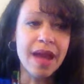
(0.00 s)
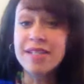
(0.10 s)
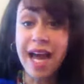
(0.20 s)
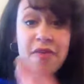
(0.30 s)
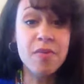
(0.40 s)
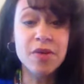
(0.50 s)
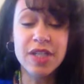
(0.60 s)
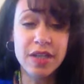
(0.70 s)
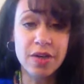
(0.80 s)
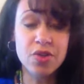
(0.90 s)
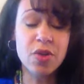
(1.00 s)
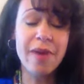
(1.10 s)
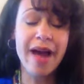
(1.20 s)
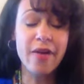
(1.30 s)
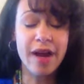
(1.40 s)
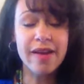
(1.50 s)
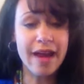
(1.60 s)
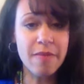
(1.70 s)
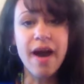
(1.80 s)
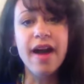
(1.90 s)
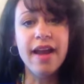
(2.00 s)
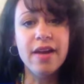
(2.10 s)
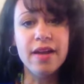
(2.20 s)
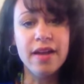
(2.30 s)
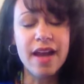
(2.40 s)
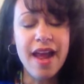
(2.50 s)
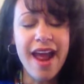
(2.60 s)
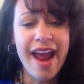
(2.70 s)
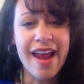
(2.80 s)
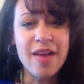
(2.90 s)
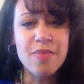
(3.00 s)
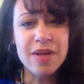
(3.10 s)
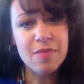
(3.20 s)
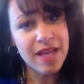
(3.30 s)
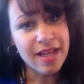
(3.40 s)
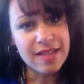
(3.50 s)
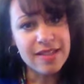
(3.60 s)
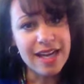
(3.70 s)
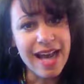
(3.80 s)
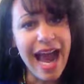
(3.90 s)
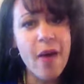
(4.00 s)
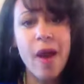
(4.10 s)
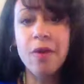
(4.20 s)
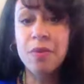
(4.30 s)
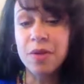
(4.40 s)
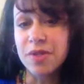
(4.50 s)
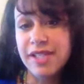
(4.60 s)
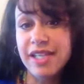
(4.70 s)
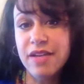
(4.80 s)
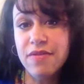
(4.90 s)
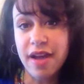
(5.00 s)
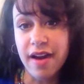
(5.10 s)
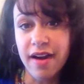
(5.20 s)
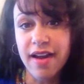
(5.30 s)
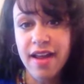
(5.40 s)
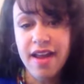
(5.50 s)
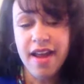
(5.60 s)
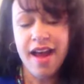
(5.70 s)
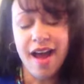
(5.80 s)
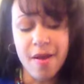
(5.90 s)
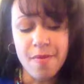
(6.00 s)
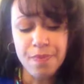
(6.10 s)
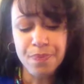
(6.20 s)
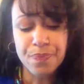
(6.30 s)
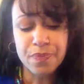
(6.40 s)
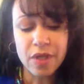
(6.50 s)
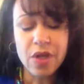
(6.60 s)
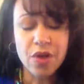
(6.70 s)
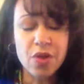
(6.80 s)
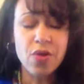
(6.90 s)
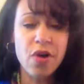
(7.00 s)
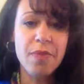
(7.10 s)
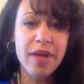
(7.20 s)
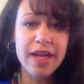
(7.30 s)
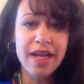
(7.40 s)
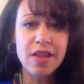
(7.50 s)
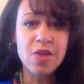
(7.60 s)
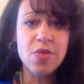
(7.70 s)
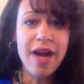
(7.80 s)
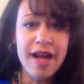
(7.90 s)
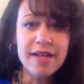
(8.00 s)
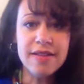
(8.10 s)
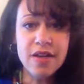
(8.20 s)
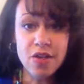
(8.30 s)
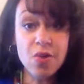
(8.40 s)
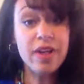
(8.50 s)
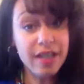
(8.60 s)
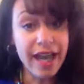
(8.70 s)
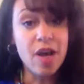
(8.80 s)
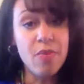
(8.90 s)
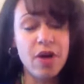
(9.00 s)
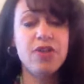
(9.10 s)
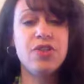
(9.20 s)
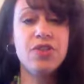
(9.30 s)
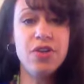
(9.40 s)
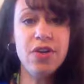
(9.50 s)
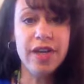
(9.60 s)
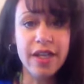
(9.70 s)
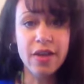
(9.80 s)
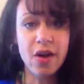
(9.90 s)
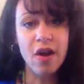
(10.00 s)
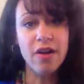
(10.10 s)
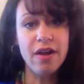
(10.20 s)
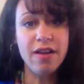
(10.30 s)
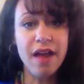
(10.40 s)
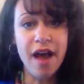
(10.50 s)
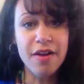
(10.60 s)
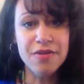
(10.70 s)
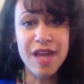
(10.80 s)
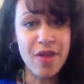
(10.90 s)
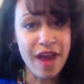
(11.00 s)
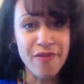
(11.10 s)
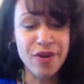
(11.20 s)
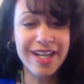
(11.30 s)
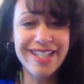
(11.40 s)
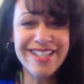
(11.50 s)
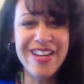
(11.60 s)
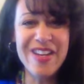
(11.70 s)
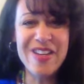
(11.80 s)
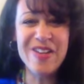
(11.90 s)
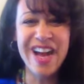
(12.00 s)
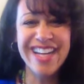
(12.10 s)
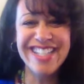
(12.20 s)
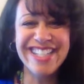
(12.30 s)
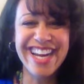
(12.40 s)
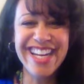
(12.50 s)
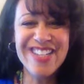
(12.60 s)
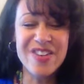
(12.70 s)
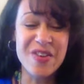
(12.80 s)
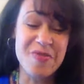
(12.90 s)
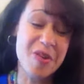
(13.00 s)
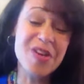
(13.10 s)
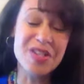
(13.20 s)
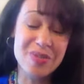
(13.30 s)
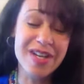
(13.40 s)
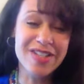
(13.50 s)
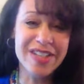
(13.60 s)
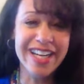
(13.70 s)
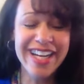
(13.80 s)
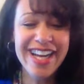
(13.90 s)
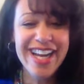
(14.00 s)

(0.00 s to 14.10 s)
to have a multicultural background like mine and be mixed and how I would be received there. You grow up in the U.S. and you can get a partial story. There aren't a lot of South Africans in the United States, or there weren't especially